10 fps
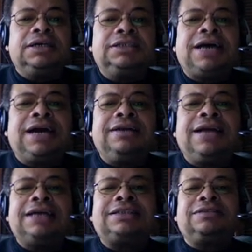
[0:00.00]
China
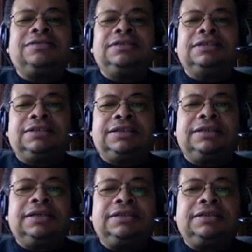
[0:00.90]
national
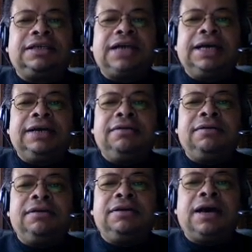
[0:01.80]
sentenced to
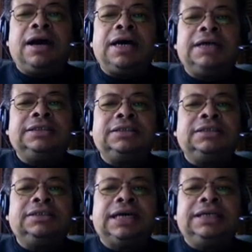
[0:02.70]

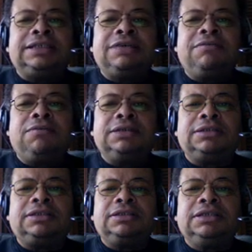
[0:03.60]
97
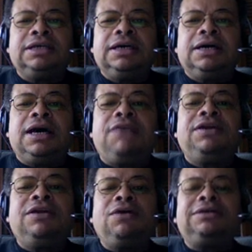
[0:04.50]
months. If
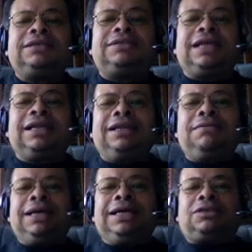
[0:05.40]
you notice this, it
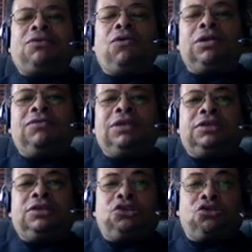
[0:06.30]
eliminates all of the
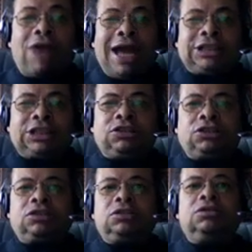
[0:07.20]

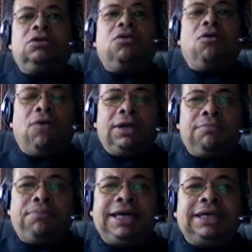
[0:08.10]
distractions on the
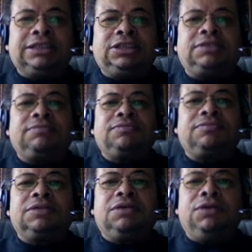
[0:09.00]
page
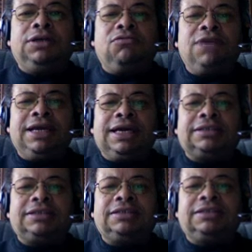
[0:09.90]
when you're reading
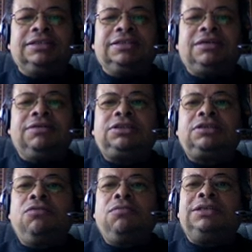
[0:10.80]
it. So it's
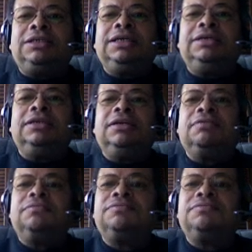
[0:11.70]
so much easier.